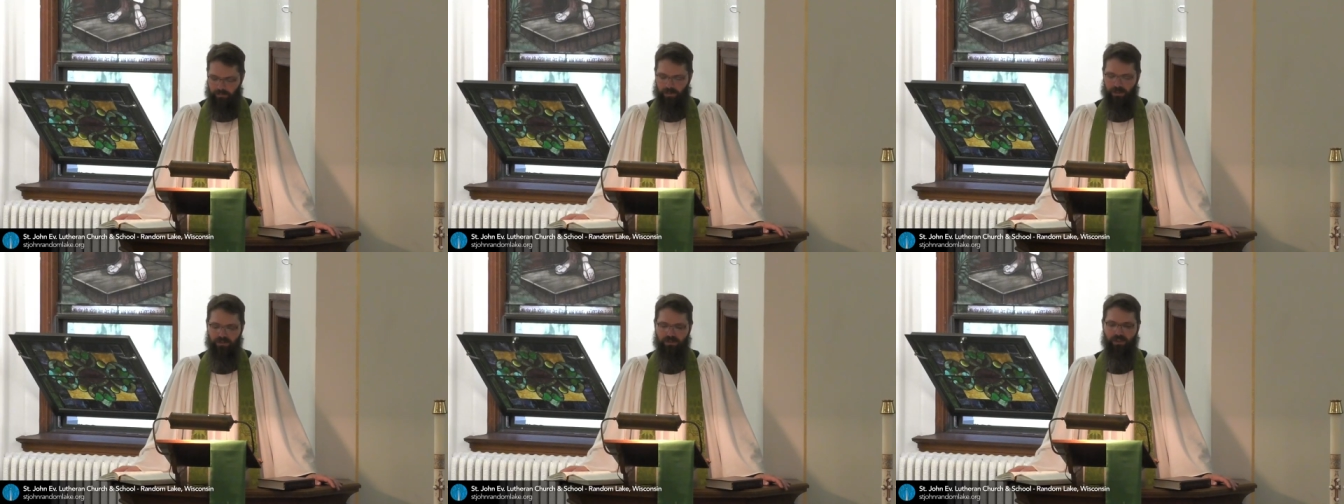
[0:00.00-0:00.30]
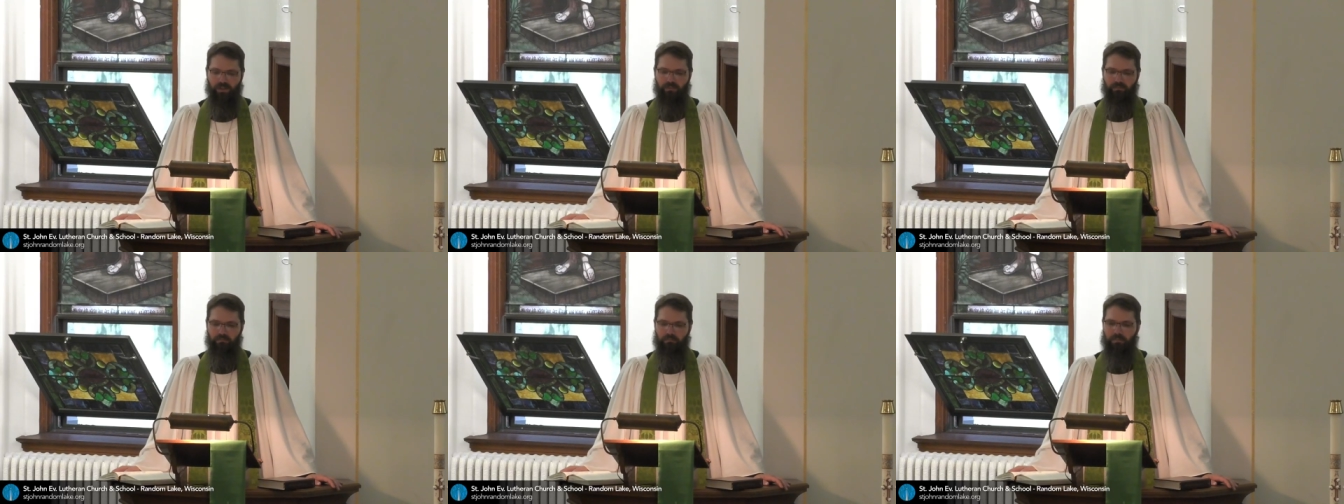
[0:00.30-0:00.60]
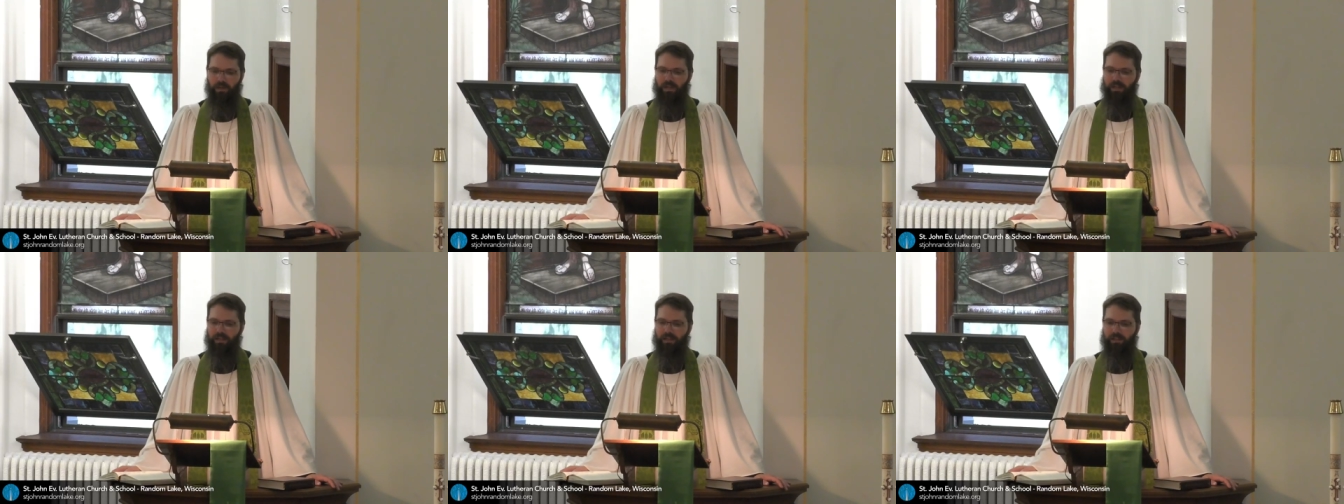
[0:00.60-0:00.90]
He has done
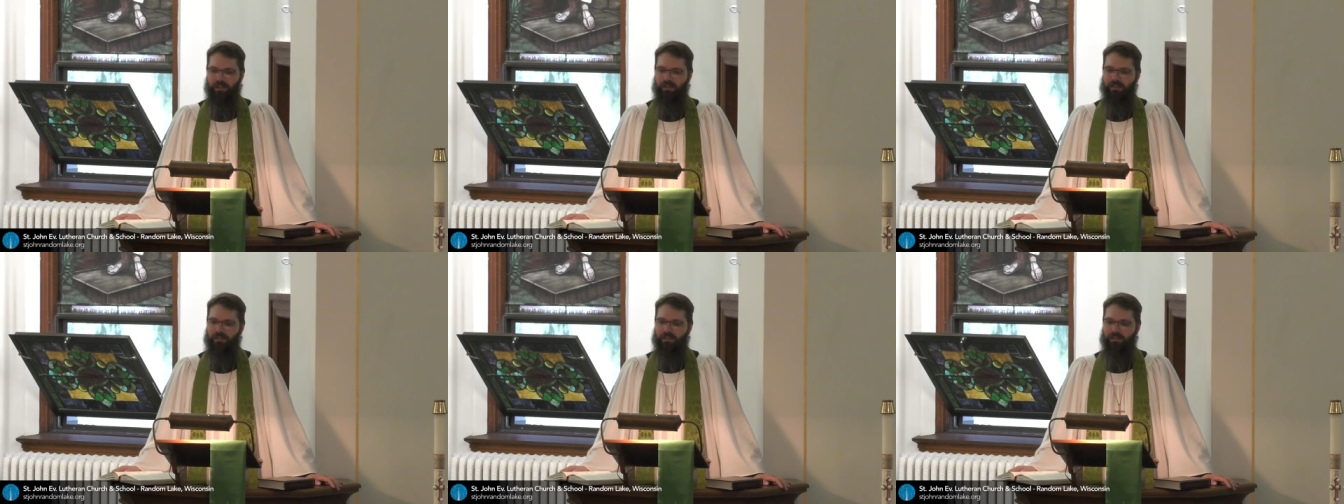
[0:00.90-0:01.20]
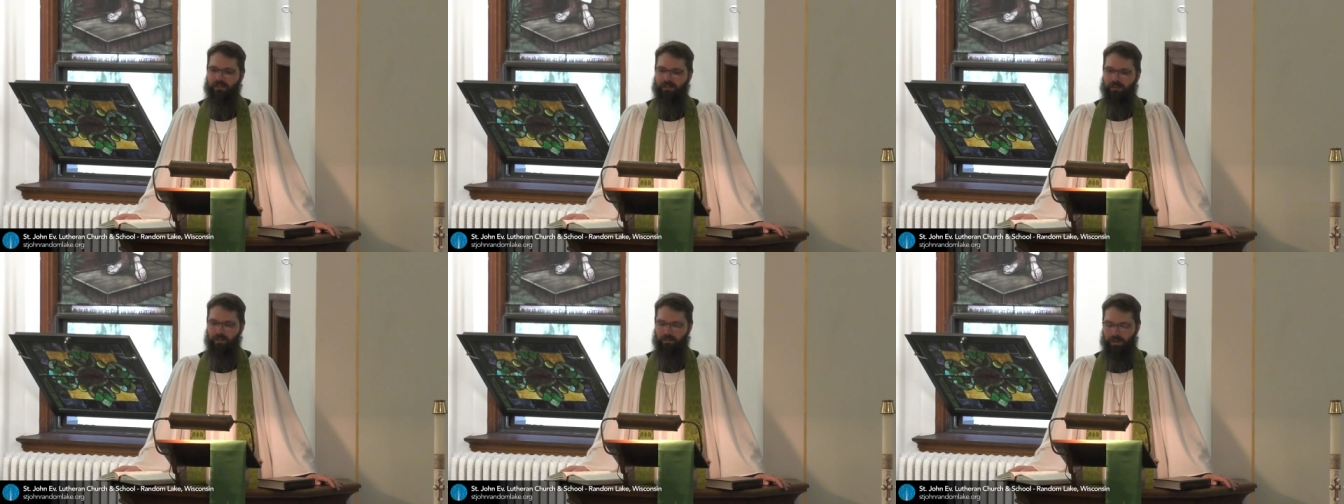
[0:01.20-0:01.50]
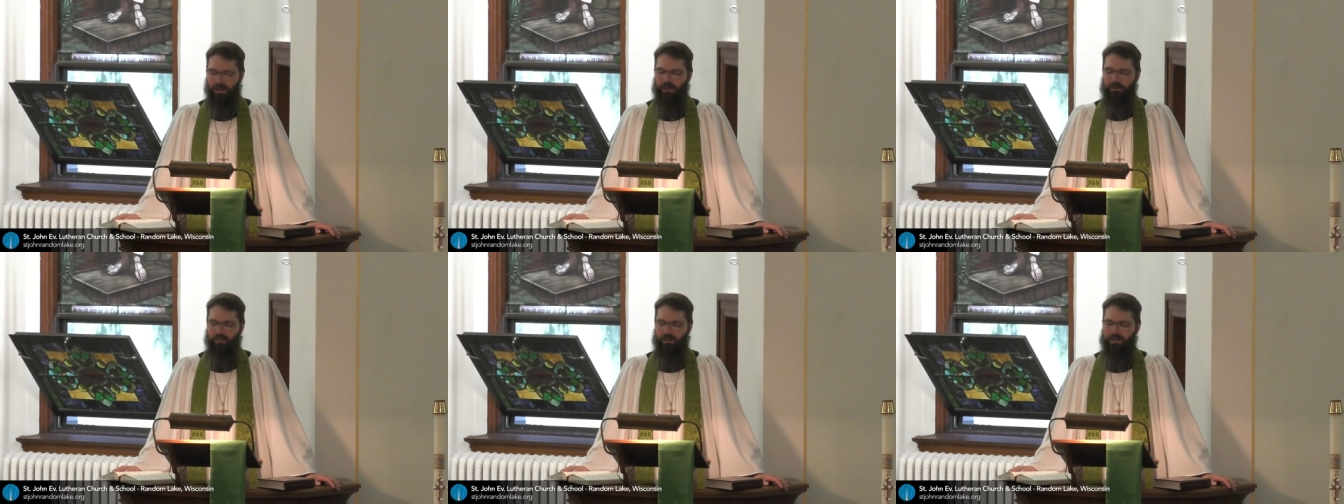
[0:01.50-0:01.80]
mighty, the
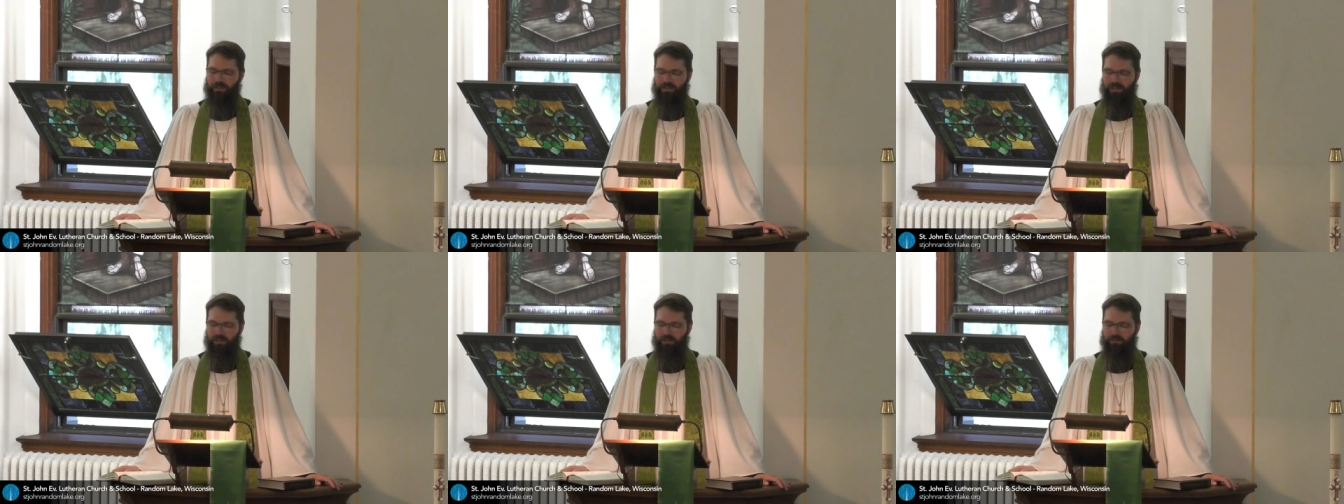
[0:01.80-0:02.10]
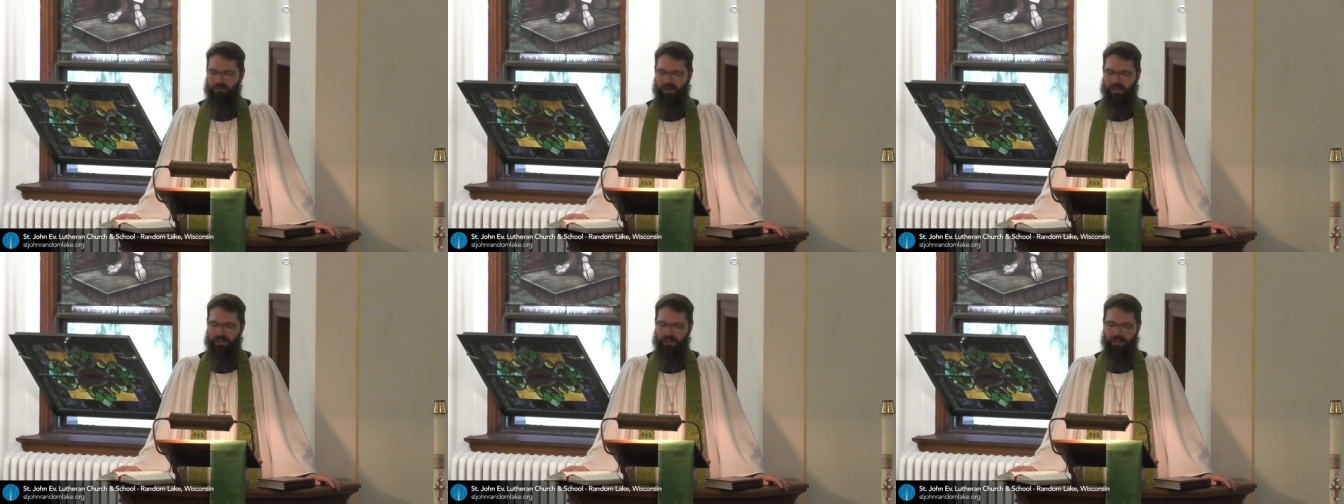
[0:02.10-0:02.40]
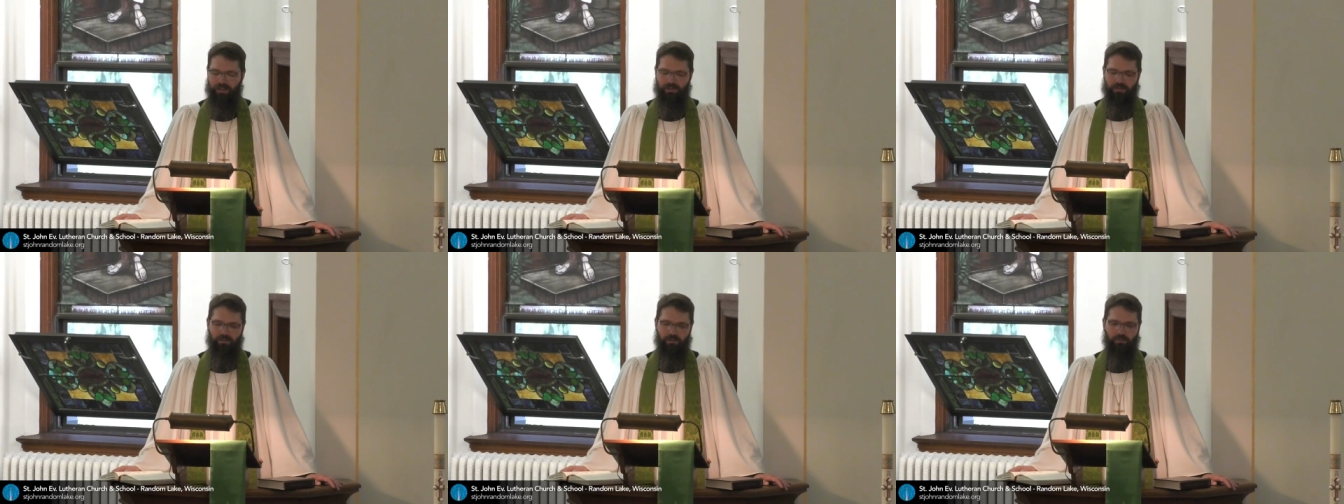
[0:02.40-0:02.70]
mighty one has done great
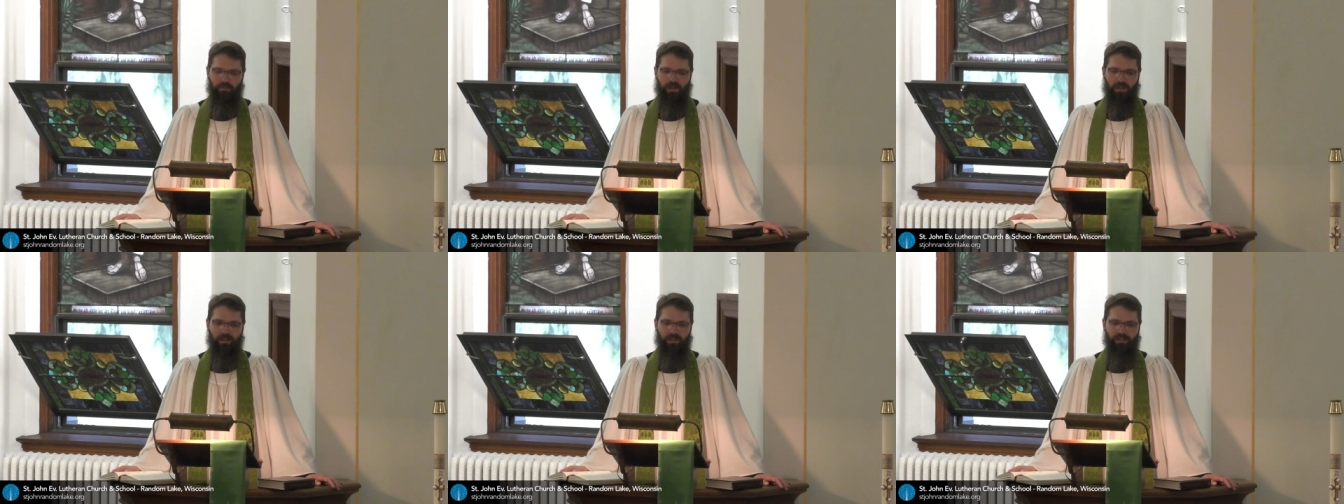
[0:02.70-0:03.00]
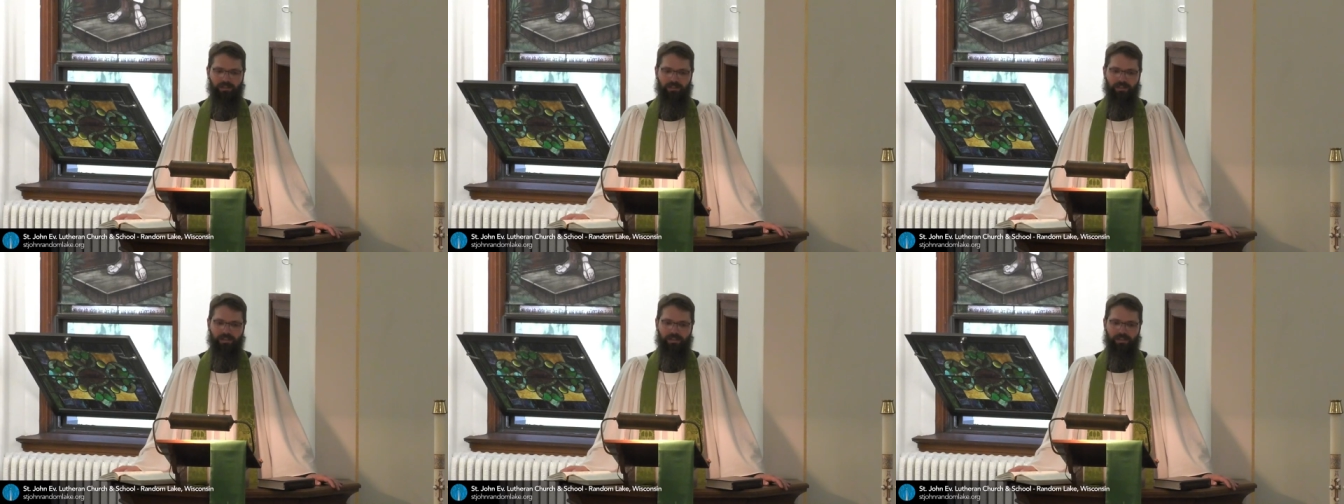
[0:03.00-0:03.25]
things for me,